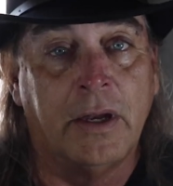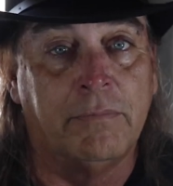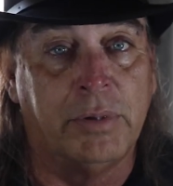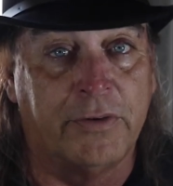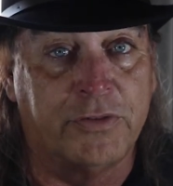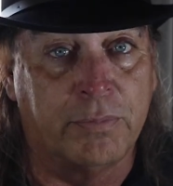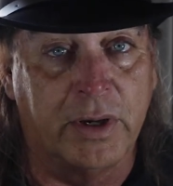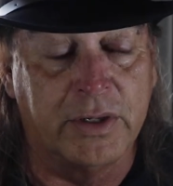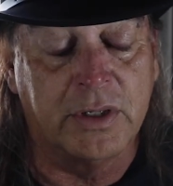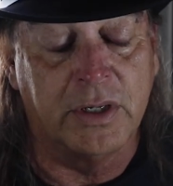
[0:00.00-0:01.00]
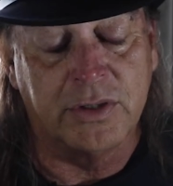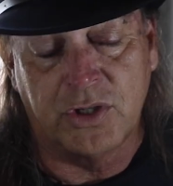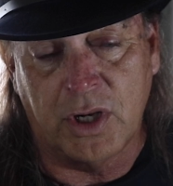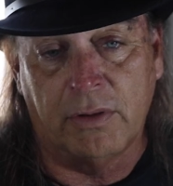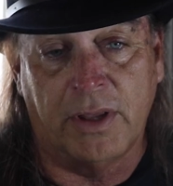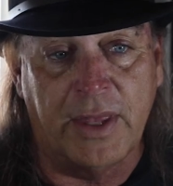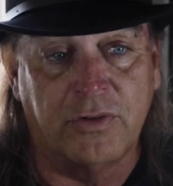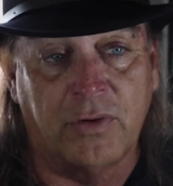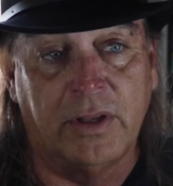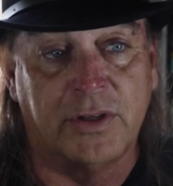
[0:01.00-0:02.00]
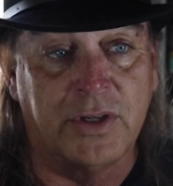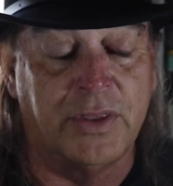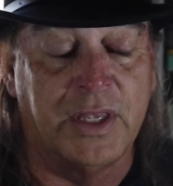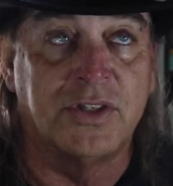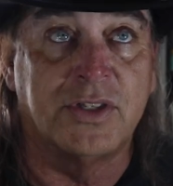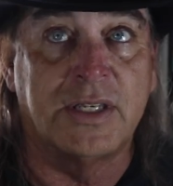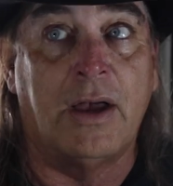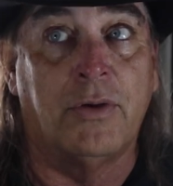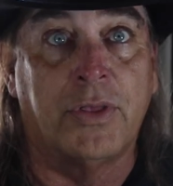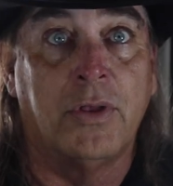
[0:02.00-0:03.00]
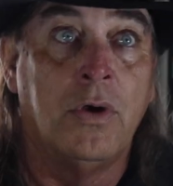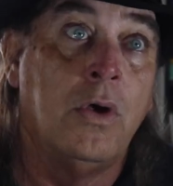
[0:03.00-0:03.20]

of Bluff Springs, because generally that trail is on the south